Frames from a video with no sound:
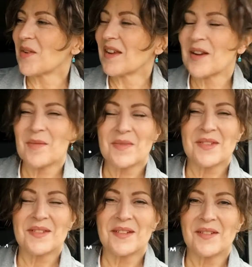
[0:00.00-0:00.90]

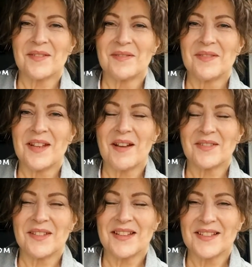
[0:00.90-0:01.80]
comes, boils
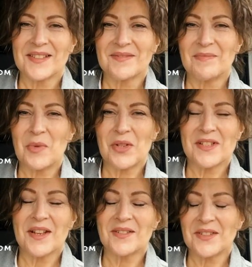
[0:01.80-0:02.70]
down to this
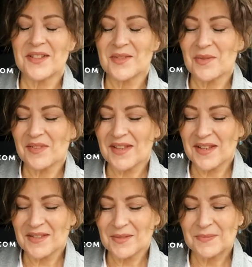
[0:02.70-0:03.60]
one
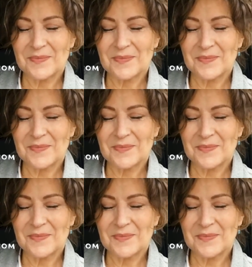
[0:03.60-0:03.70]
thing.